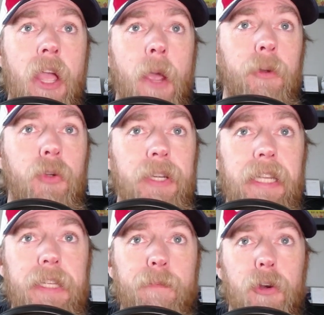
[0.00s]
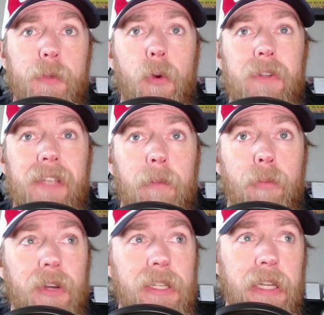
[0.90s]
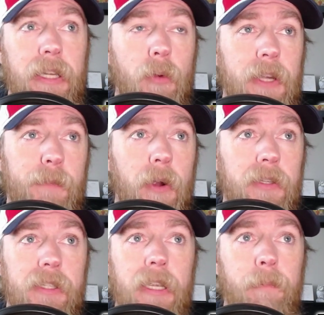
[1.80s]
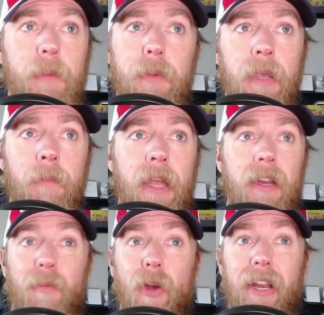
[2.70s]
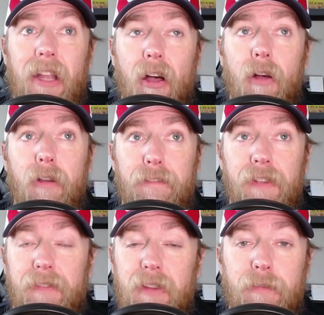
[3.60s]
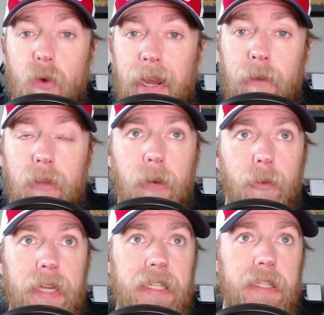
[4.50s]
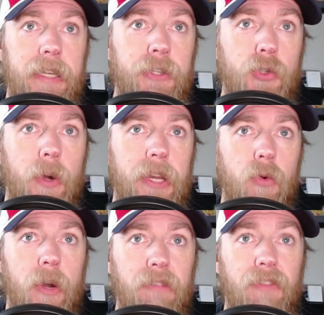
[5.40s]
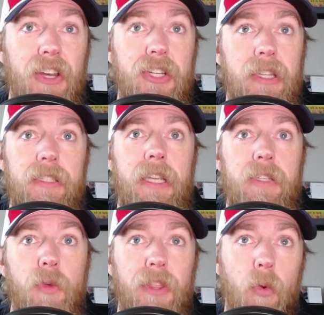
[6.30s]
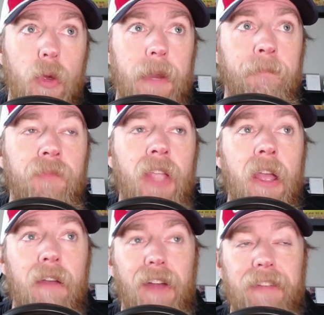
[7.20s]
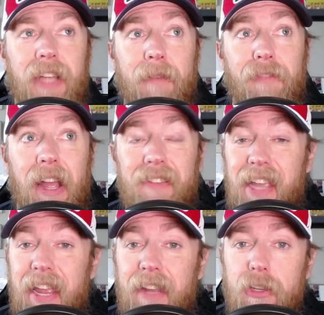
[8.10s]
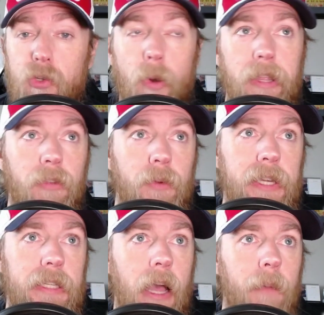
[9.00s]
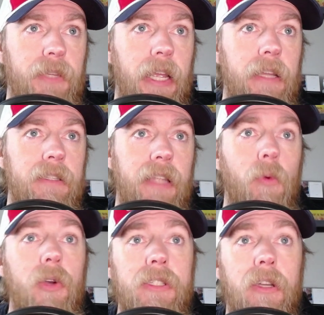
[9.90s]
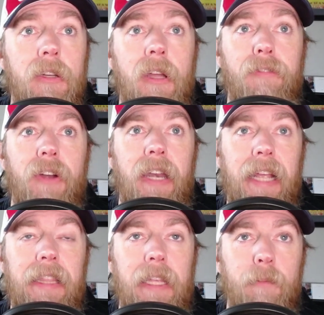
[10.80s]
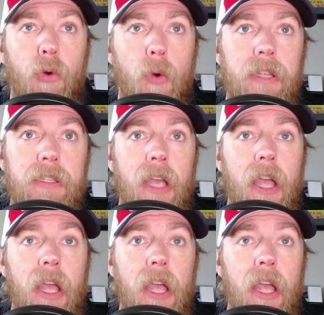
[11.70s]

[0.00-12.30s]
Between Dietz Motorsports and Bernie's Indy Race Parts team, PPM ended up running all 54 Outlaw races in 2020, finishing the season with a win, 5 top fives, and 23 top tens. That was good enough for 9th in points,